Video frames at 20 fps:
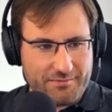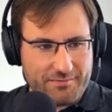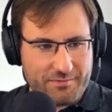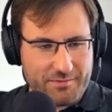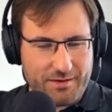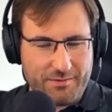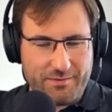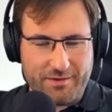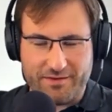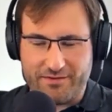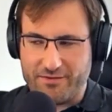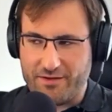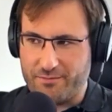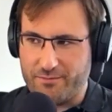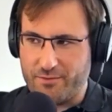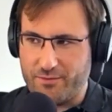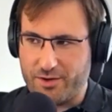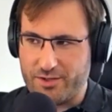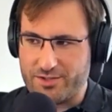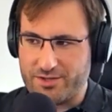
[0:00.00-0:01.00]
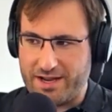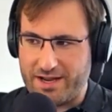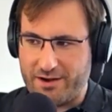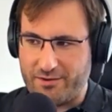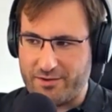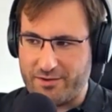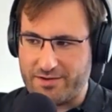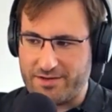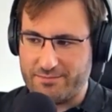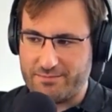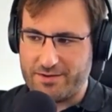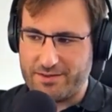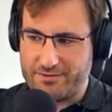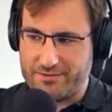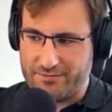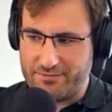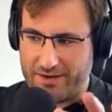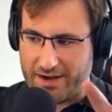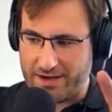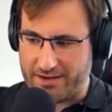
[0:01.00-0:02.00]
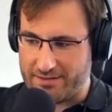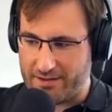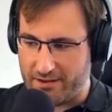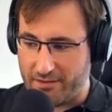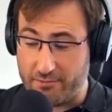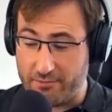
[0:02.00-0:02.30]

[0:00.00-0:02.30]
Maybe it's not modularity, but the fact that